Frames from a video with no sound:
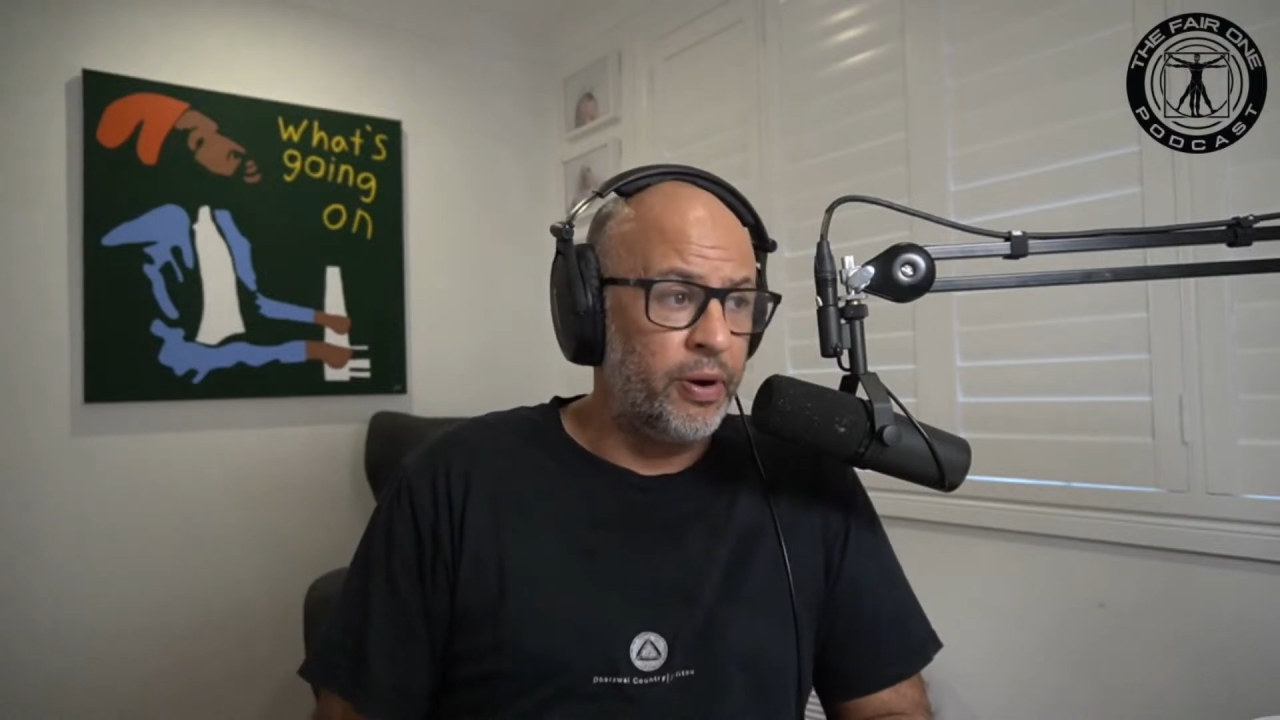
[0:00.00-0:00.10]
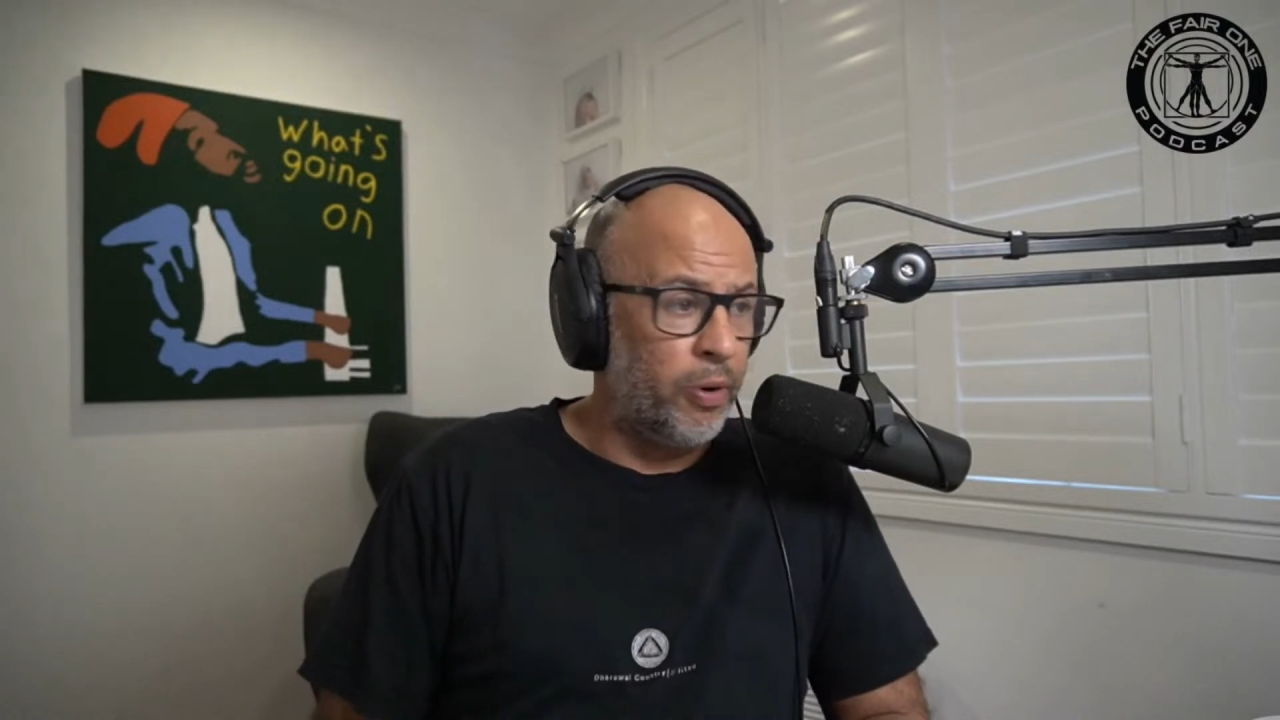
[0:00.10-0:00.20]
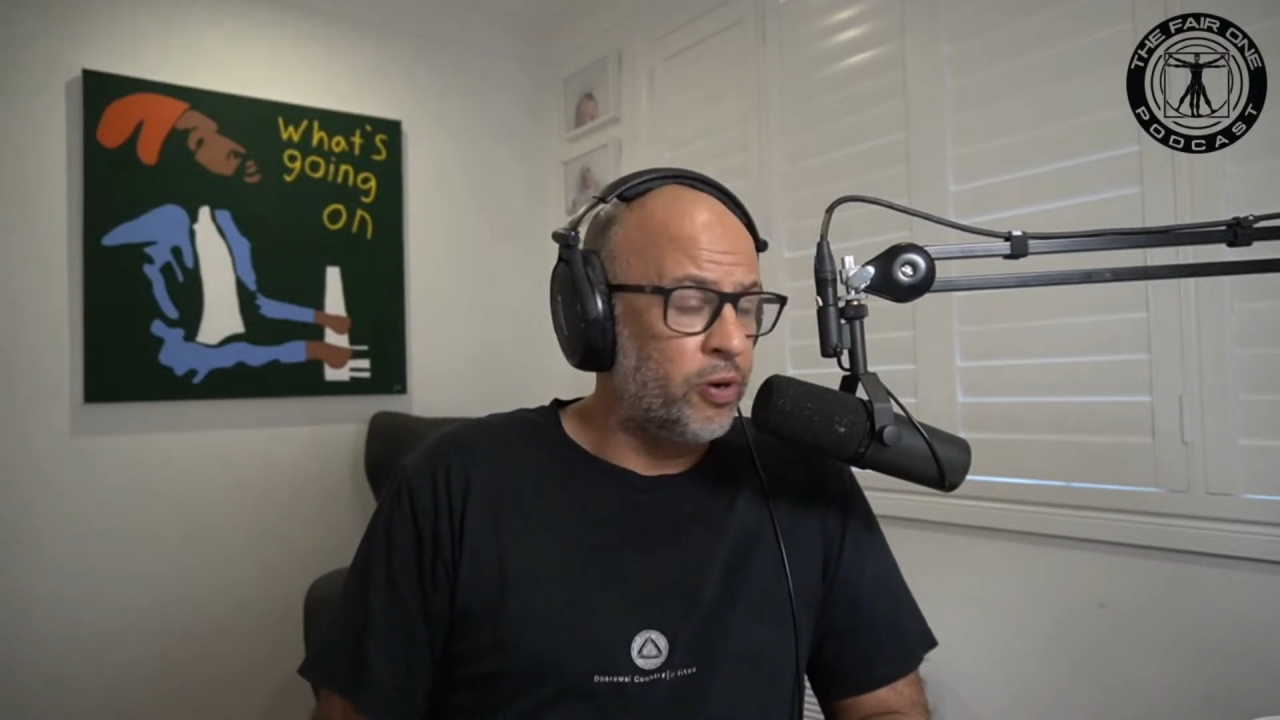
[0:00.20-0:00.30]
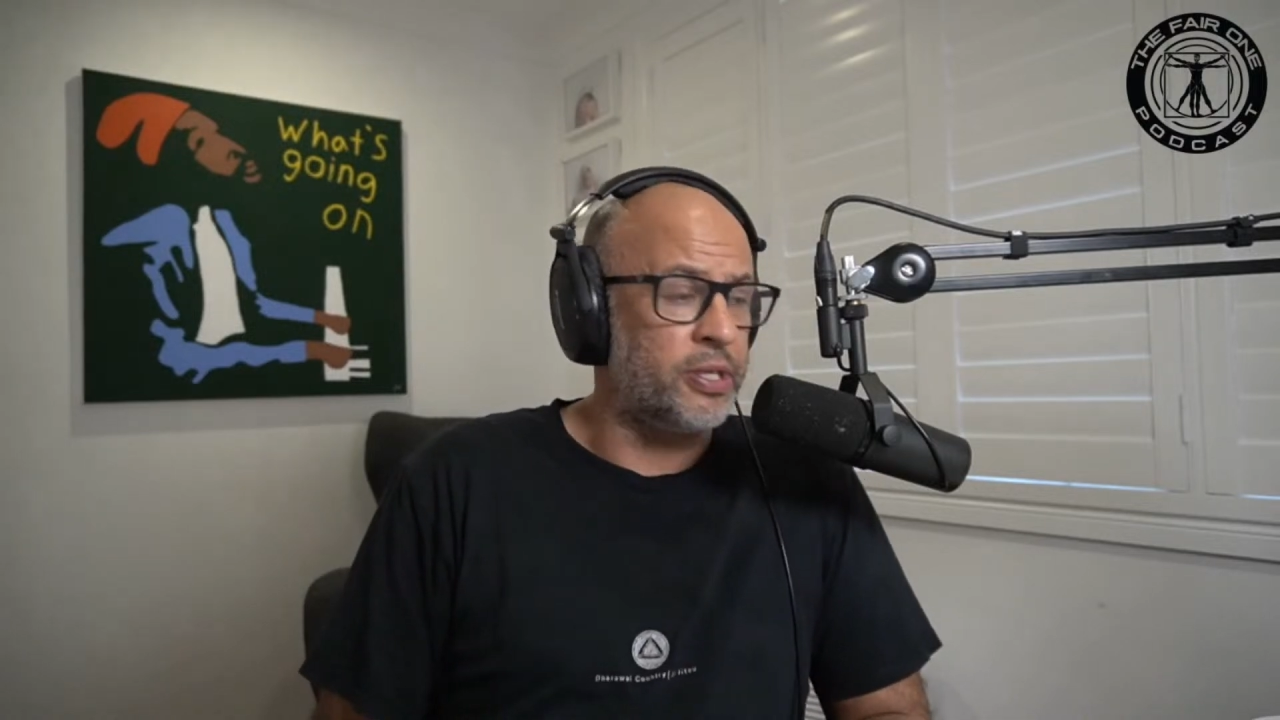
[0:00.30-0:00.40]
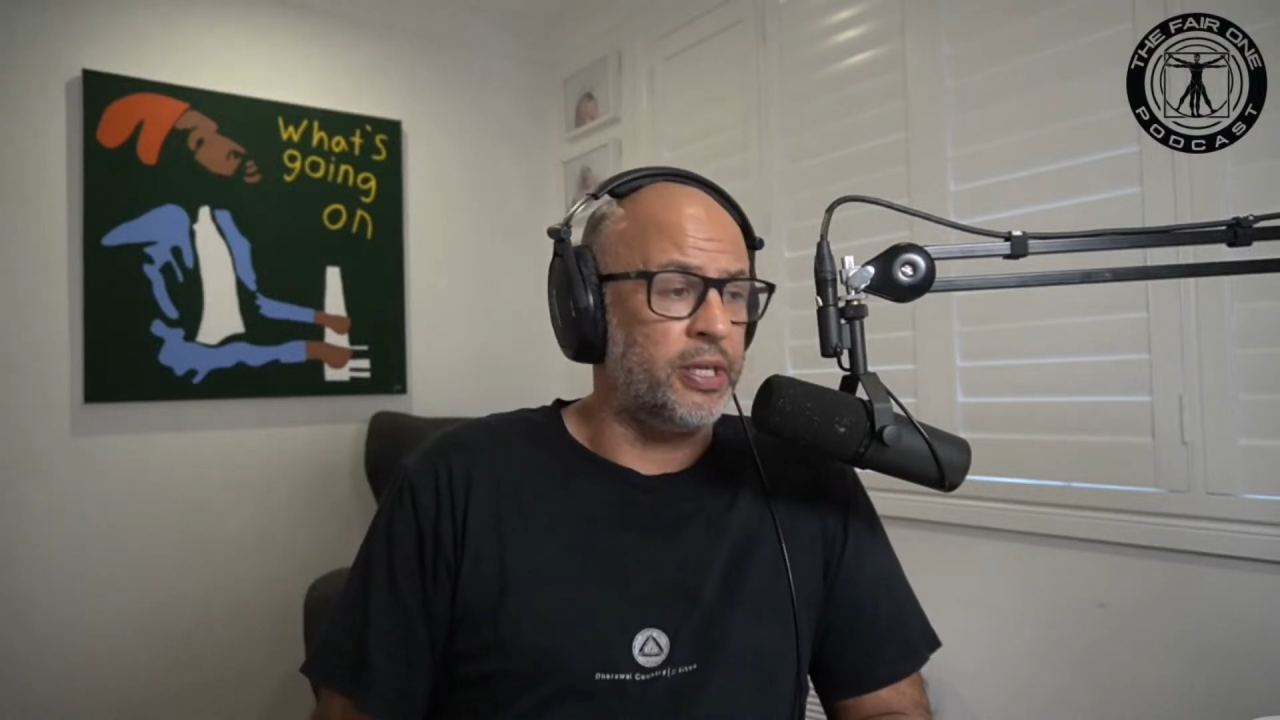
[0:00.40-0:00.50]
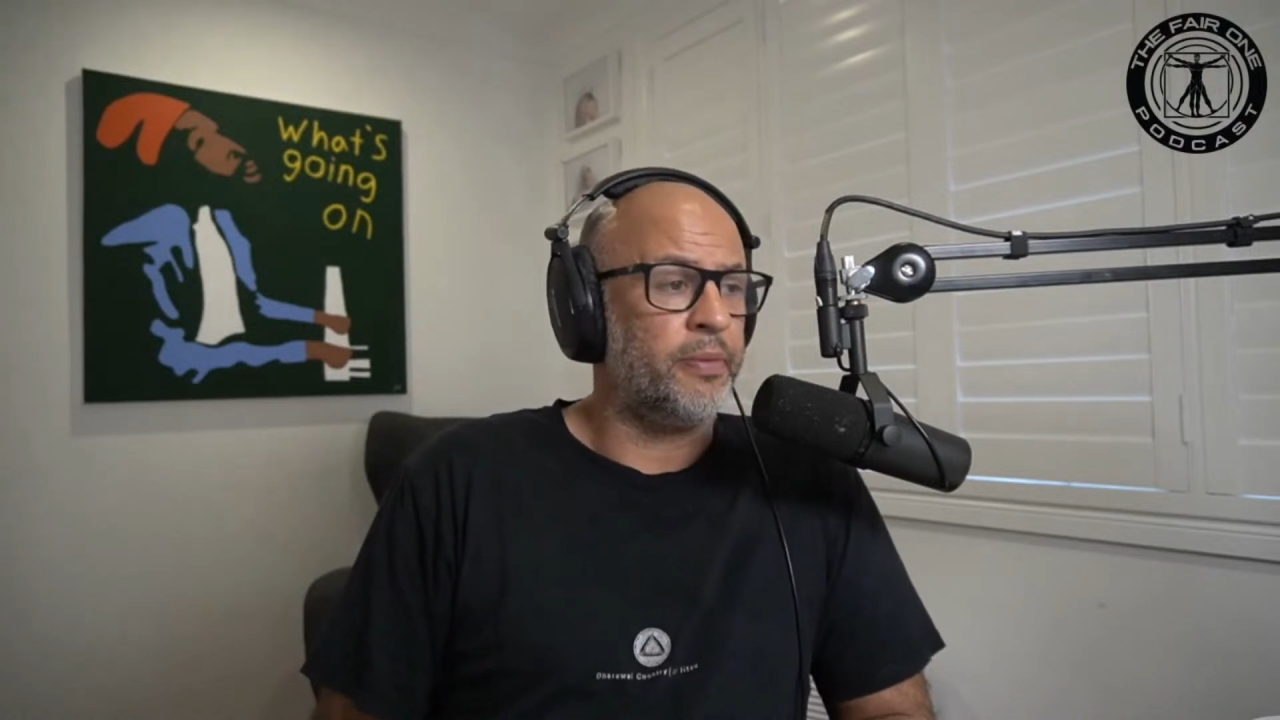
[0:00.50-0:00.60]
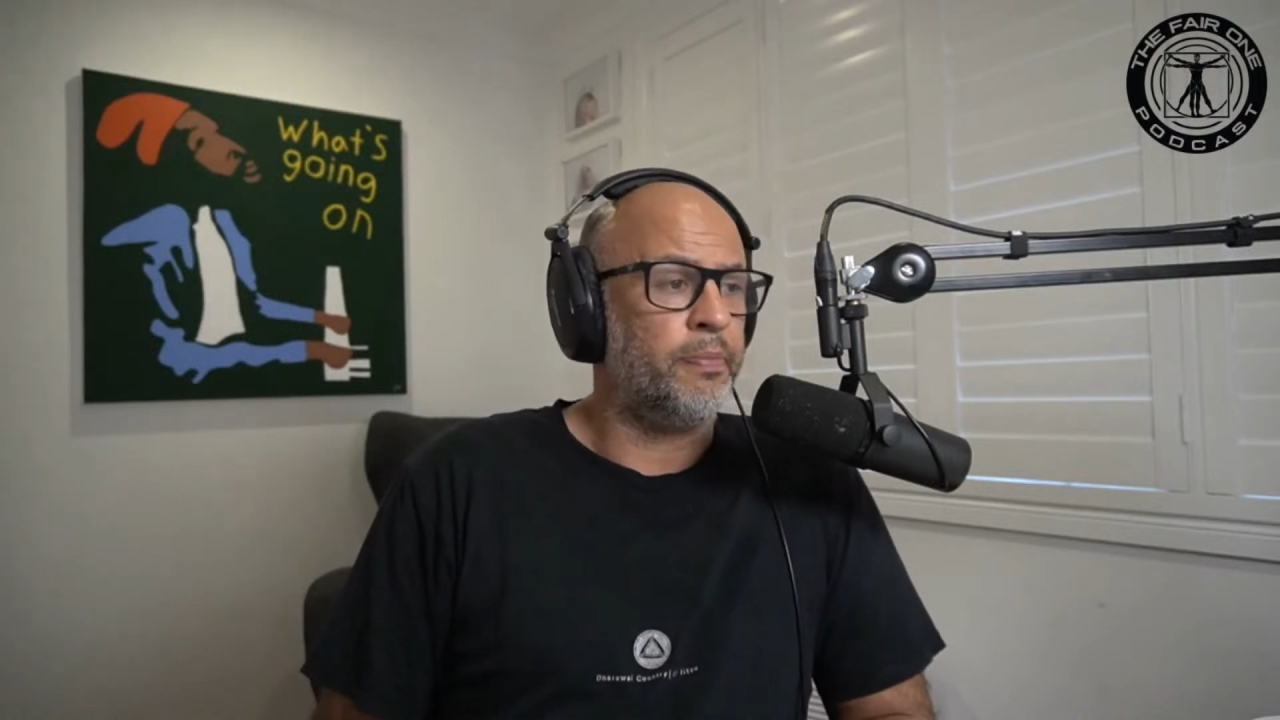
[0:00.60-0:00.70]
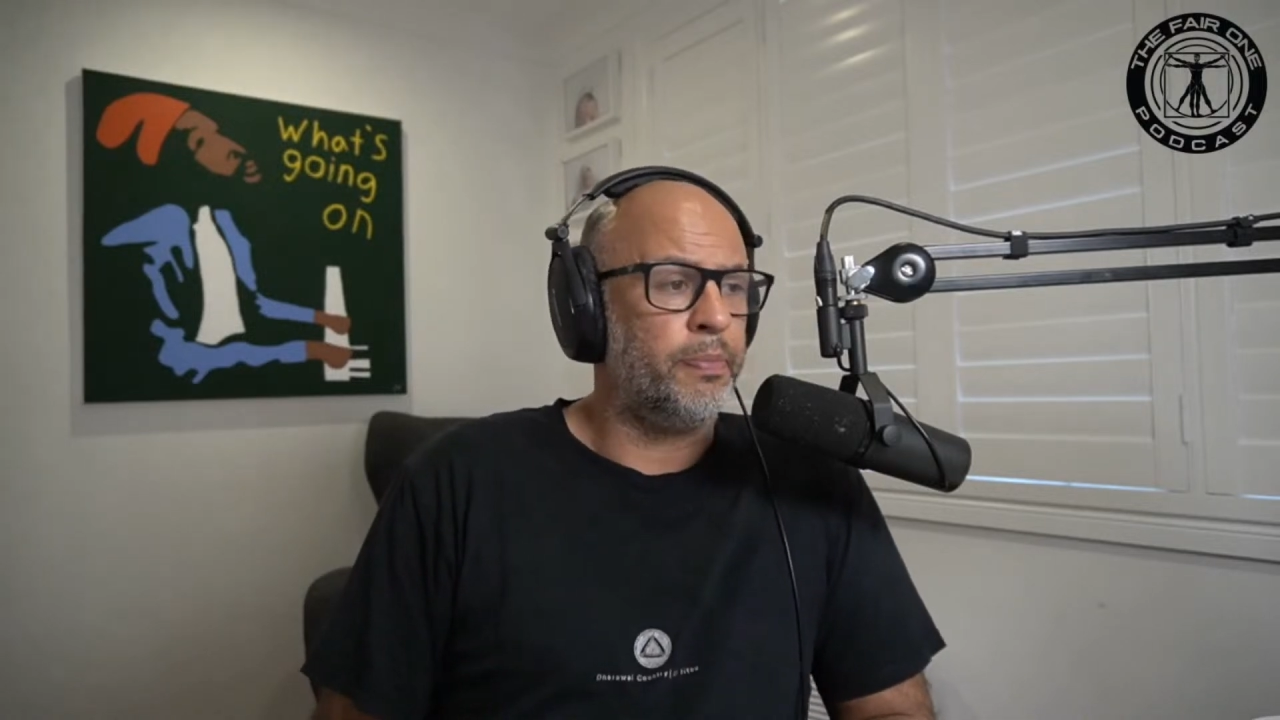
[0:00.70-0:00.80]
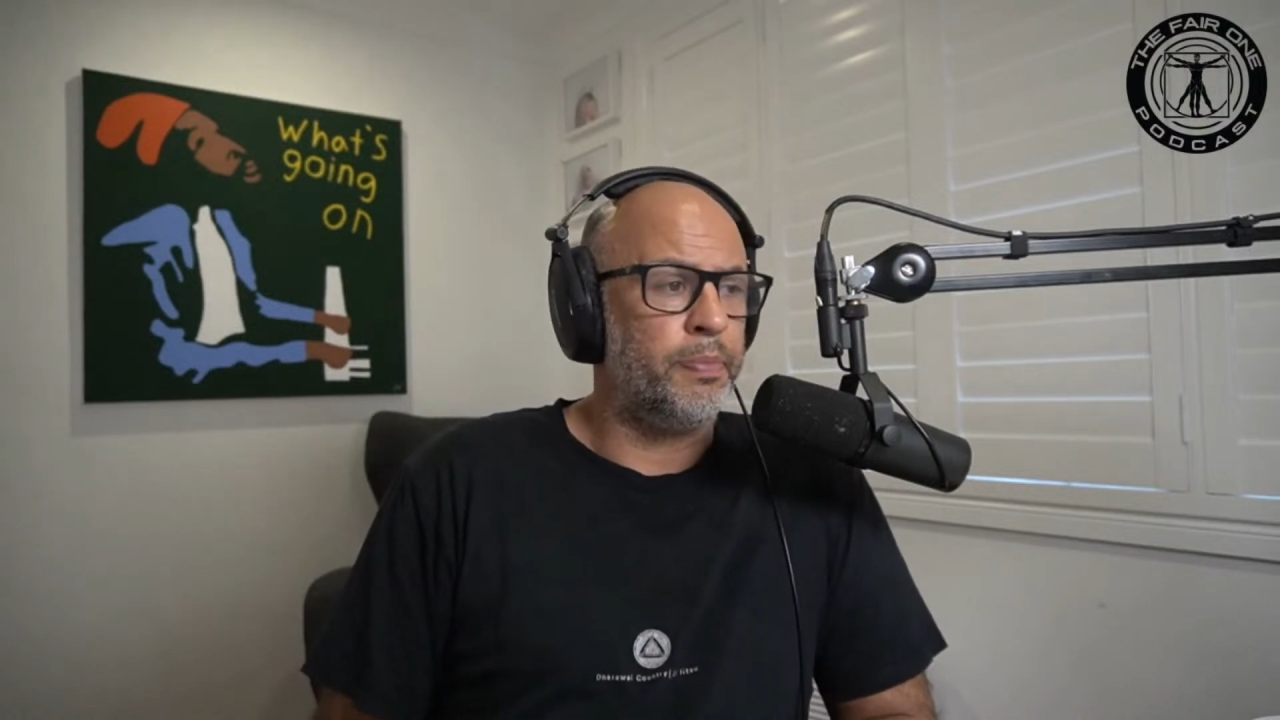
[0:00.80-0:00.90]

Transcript: boxing,